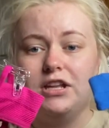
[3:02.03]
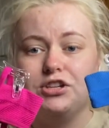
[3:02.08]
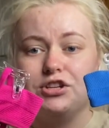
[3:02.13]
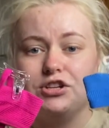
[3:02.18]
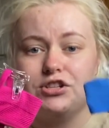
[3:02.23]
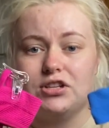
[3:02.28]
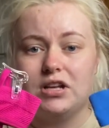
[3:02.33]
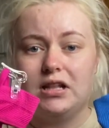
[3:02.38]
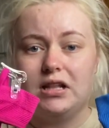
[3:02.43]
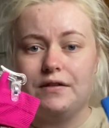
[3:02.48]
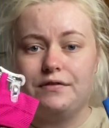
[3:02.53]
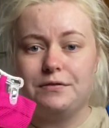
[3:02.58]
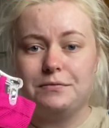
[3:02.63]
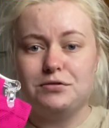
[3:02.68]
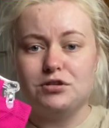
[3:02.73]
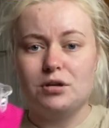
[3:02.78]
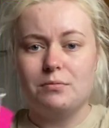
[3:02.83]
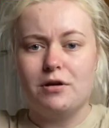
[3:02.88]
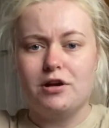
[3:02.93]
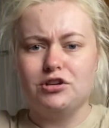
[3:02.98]
just love them
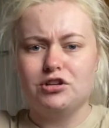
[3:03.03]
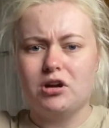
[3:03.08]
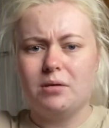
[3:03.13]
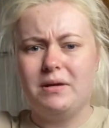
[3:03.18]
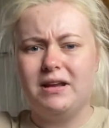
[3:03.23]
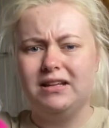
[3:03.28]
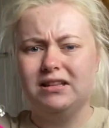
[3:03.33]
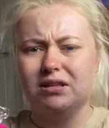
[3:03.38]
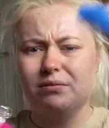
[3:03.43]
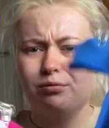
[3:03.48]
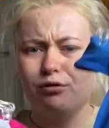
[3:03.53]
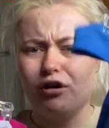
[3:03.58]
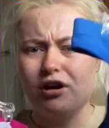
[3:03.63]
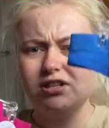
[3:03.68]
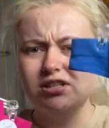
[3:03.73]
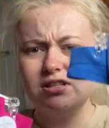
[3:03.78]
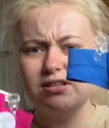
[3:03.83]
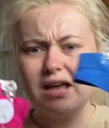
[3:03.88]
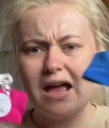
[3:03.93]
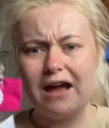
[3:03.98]
so much. I mean, the
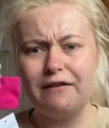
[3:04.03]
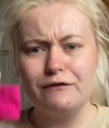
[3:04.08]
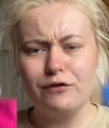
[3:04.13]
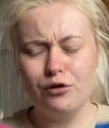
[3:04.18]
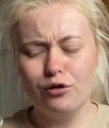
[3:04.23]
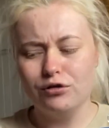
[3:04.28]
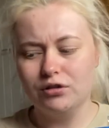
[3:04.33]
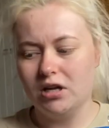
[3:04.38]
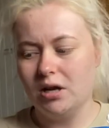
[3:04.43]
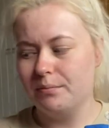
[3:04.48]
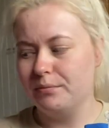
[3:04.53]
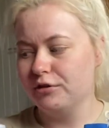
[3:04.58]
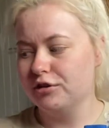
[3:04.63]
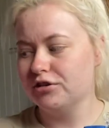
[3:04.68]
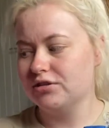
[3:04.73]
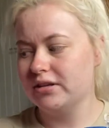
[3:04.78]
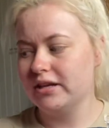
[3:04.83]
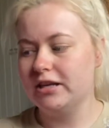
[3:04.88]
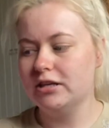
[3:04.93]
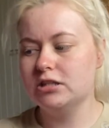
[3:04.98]
prices have gone up,
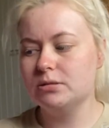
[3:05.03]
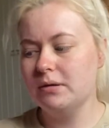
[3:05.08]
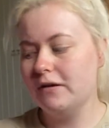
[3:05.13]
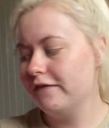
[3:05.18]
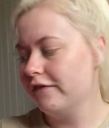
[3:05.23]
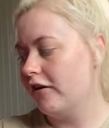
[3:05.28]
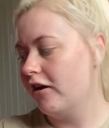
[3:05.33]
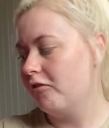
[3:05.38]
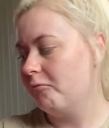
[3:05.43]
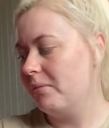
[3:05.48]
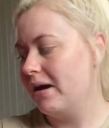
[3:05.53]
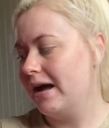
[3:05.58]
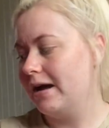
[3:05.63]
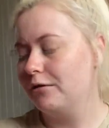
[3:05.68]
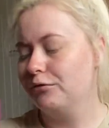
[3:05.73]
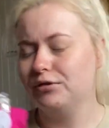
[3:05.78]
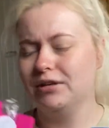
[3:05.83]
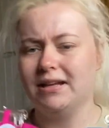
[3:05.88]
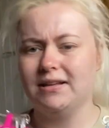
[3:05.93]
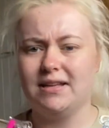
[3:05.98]
because they used to be
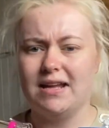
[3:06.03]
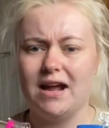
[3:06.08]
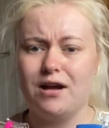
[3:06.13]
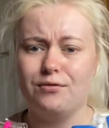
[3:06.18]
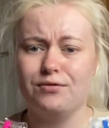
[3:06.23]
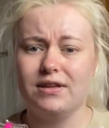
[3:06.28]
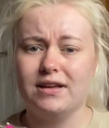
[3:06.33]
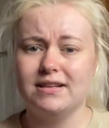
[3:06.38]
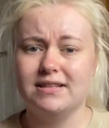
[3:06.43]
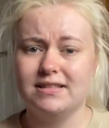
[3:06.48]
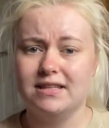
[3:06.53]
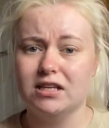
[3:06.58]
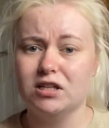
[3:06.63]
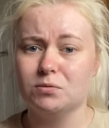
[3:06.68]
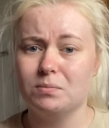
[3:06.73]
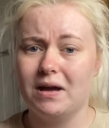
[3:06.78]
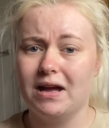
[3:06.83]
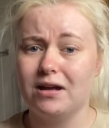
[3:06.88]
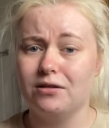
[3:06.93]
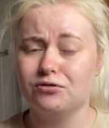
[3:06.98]
£5 and now they're
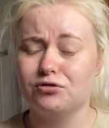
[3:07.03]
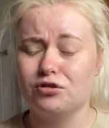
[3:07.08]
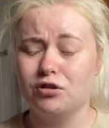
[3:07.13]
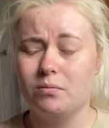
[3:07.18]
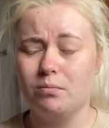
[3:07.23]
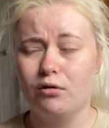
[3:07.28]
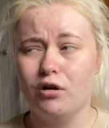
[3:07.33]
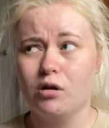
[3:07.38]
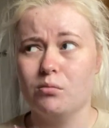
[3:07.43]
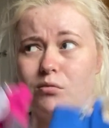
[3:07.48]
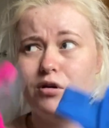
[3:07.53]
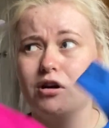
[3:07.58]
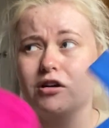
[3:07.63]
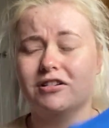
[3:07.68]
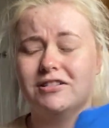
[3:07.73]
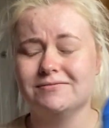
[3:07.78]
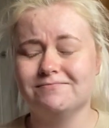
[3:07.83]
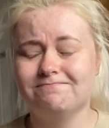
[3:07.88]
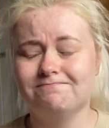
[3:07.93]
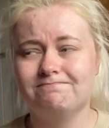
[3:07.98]
£6. So
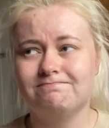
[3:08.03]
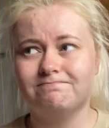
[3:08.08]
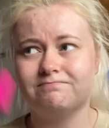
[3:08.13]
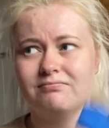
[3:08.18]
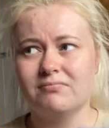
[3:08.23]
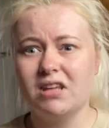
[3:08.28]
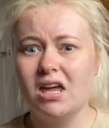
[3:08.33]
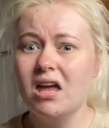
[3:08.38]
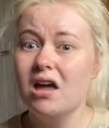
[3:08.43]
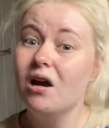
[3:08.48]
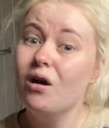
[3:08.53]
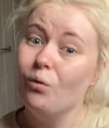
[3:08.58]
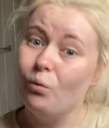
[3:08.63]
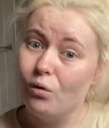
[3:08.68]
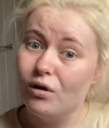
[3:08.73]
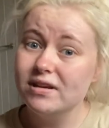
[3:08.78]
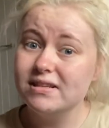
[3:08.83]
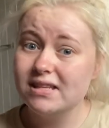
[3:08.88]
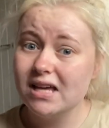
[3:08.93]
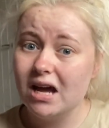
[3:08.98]
Primark,
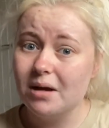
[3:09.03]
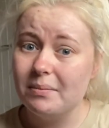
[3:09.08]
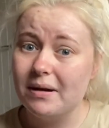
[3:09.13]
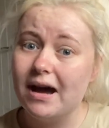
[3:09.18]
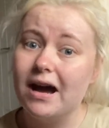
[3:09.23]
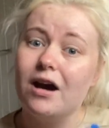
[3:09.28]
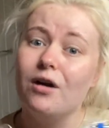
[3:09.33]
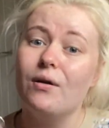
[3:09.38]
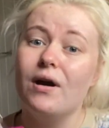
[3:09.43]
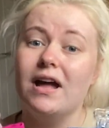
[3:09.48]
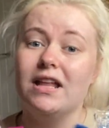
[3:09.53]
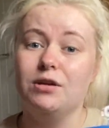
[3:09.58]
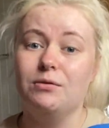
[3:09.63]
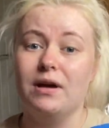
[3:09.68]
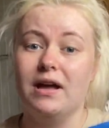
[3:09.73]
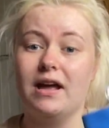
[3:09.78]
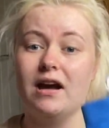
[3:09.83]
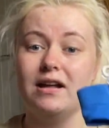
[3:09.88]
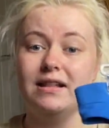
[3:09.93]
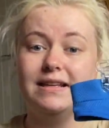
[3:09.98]
what is that about?
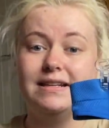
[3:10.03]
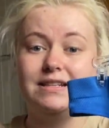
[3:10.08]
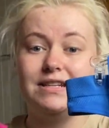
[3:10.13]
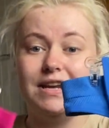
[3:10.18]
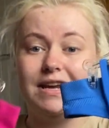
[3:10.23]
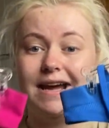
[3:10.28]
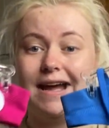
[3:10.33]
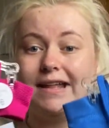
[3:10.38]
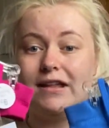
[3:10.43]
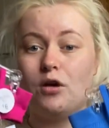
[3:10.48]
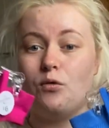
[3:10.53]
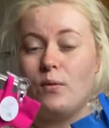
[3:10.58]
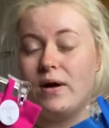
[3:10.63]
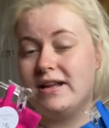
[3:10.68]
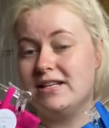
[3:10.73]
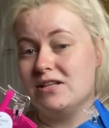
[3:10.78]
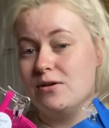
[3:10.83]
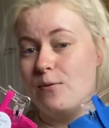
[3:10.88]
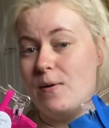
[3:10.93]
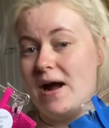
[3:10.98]
Anyway, I literally cannot
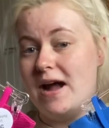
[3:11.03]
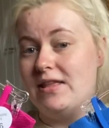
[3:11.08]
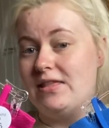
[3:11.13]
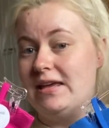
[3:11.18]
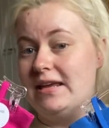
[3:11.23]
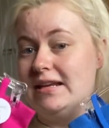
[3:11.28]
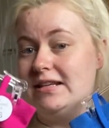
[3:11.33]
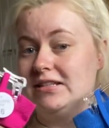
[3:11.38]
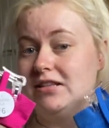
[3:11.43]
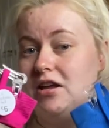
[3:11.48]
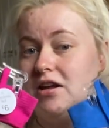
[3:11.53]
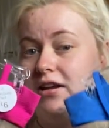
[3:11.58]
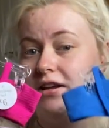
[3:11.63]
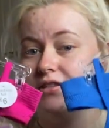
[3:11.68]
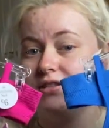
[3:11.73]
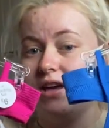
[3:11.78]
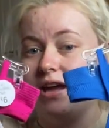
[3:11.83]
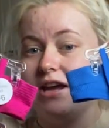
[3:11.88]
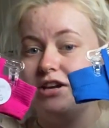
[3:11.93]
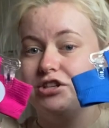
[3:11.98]
wait to wear these. Like,
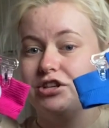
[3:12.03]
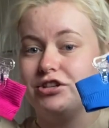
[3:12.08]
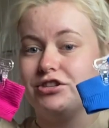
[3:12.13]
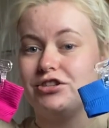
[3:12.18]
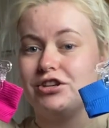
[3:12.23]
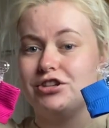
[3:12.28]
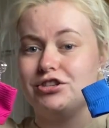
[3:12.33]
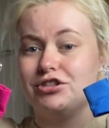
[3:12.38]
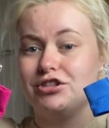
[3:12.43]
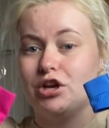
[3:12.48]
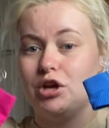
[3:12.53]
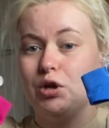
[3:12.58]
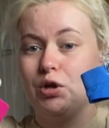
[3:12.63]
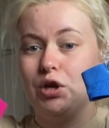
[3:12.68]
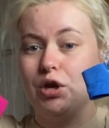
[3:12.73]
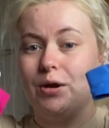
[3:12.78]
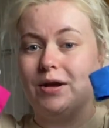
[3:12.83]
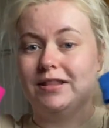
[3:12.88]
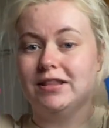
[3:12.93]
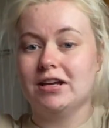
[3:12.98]
they are just so
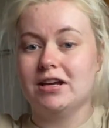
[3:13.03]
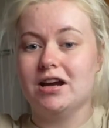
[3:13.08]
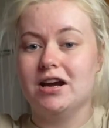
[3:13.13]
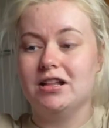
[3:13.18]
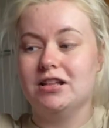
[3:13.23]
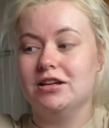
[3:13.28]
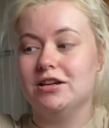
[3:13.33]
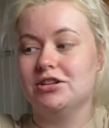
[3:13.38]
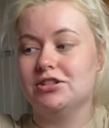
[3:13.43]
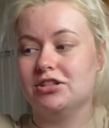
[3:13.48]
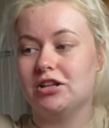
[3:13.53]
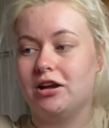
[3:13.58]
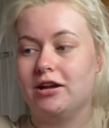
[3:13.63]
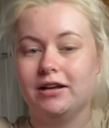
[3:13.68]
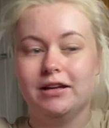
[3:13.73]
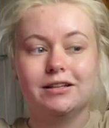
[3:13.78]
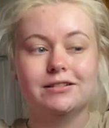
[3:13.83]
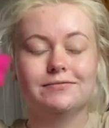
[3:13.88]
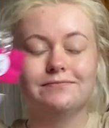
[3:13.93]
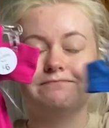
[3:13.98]
cute, and the colours,
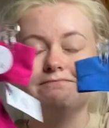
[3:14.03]
like,